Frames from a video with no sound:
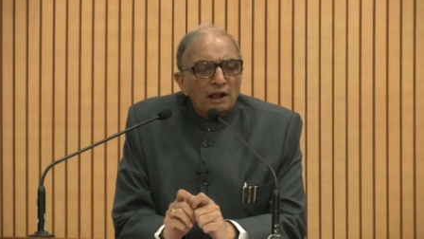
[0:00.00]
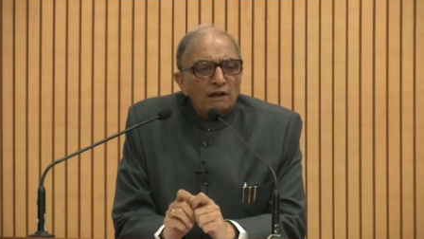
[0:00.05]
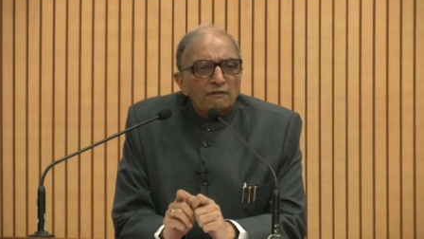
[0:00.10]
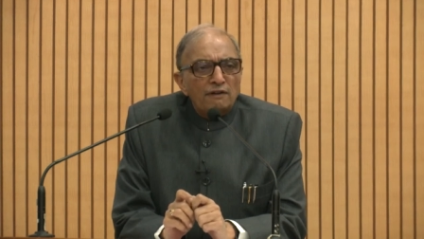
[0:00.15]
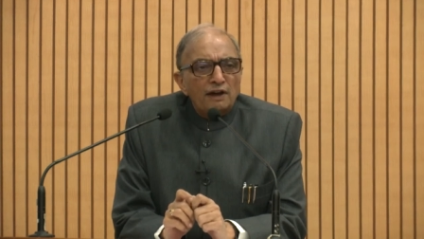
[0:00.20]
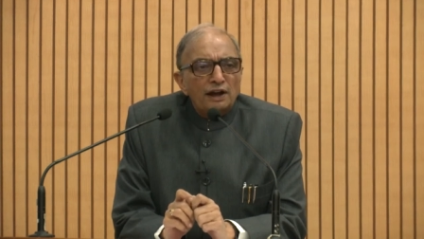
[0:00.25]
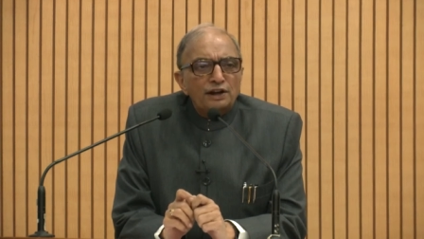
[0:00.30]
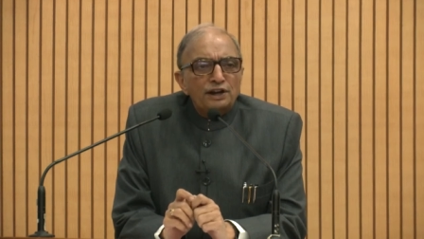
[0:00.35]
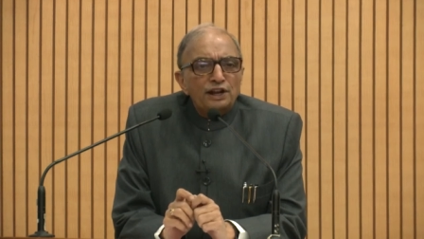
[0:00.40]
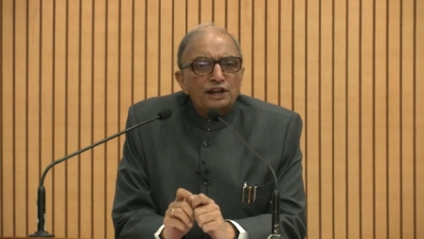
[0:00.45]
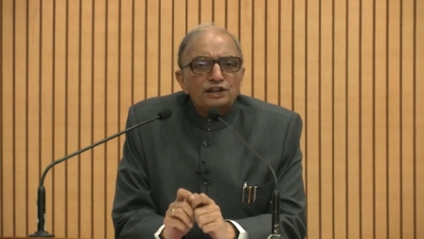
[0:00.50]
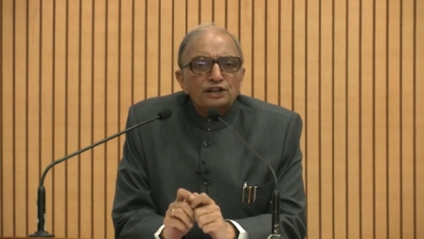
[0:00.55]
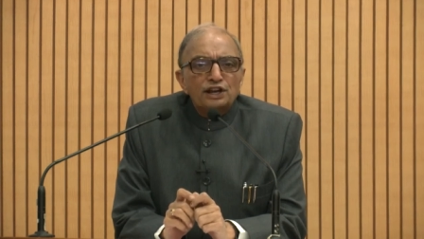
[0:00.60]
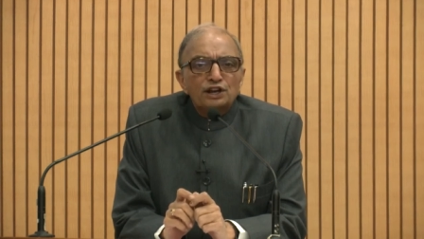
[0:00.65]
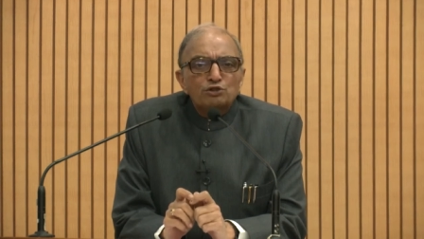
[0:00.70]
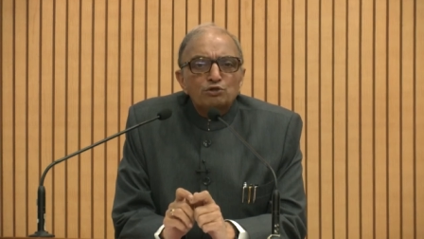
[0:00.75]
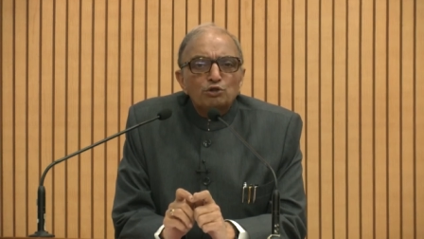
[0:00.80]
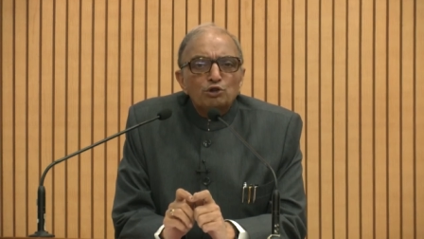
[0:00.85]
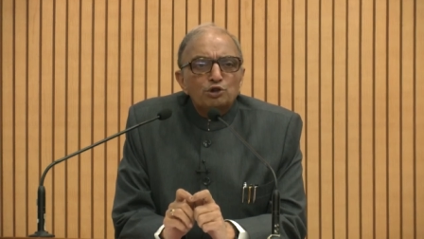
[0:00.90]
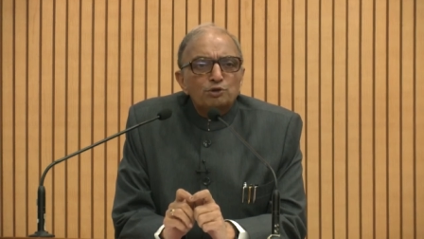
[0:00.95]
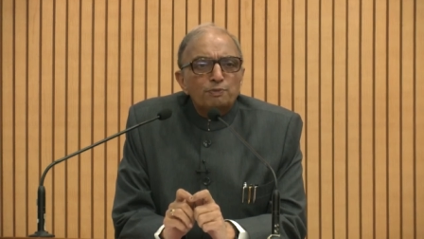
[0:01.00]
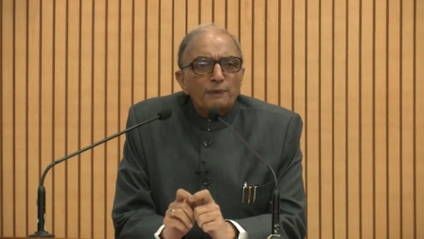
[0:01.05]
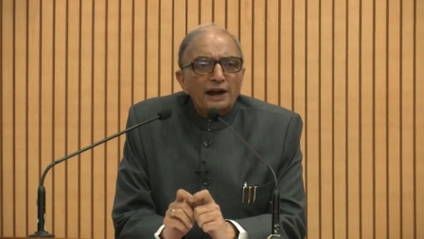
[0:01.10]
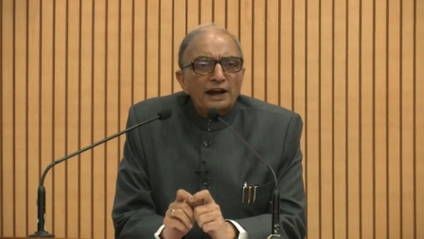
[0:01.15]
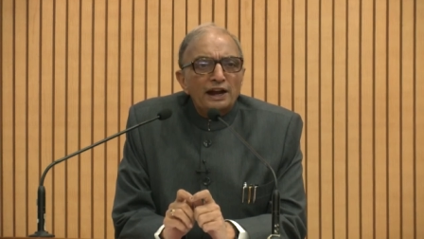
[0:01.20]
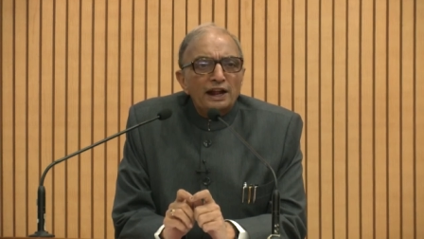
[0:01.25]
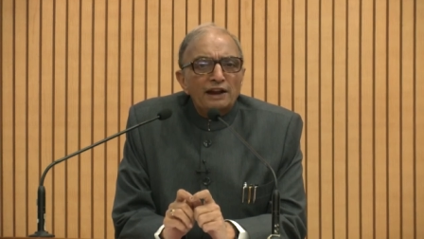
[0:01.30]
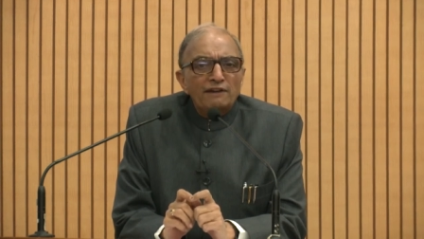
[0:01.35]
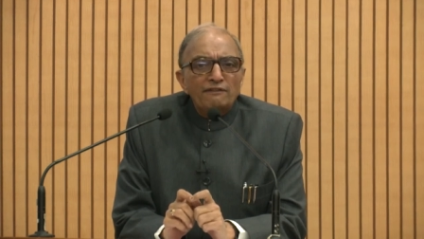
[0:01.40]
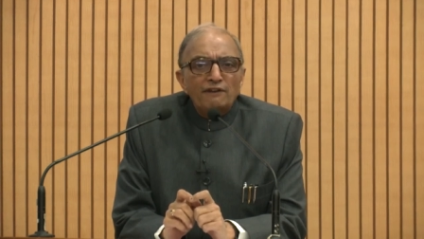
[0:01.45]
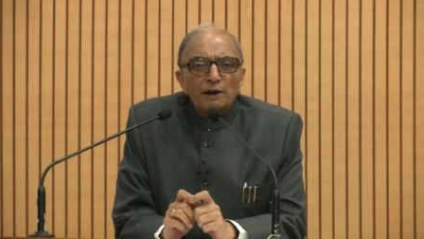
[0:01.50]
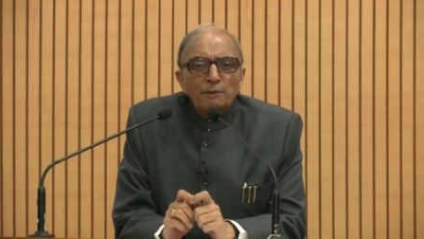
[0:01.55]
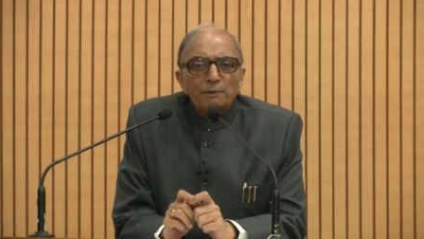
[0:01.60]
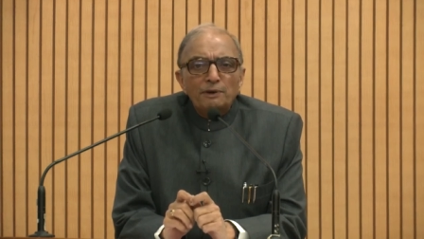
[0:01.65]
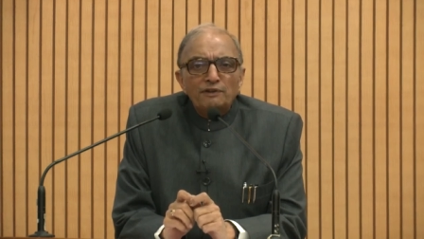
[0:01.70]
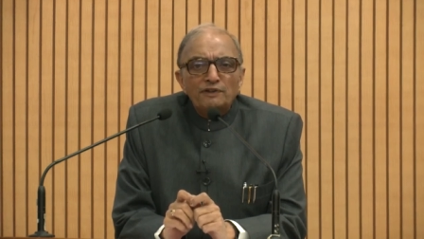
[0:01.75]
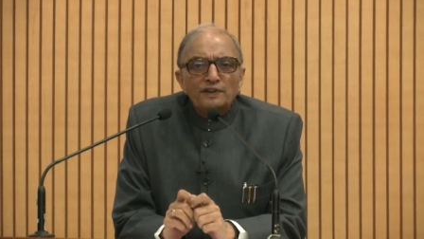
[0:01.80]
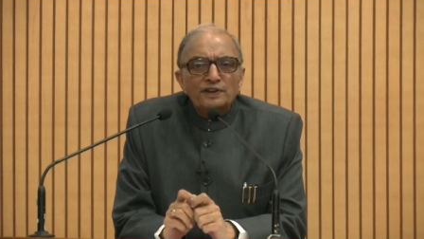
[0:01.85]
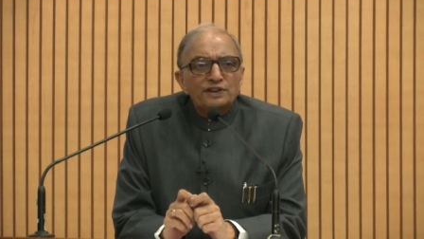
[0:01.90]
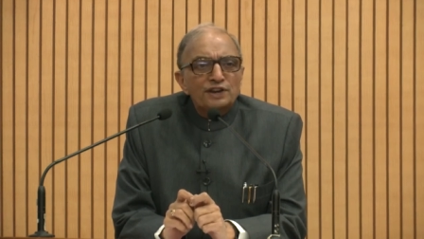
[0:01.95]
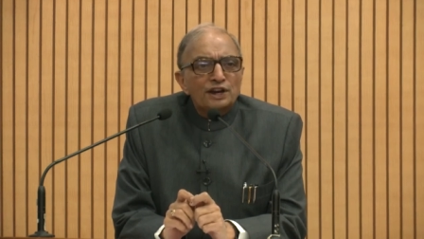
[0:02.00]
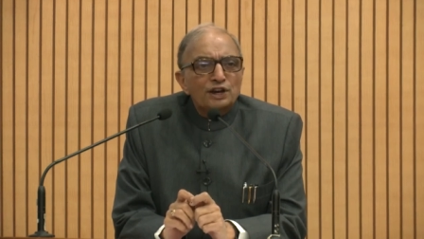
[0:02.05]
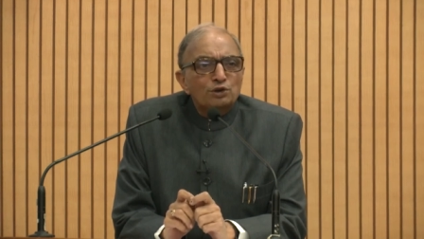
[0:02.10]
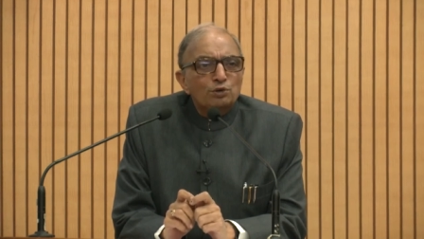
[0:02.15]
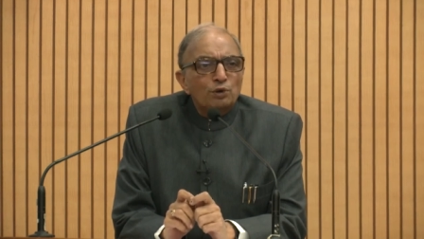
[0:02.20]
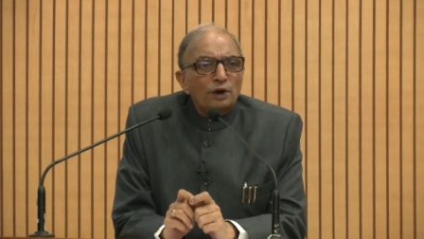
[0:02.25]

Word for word: where teachers would spend anywhere between six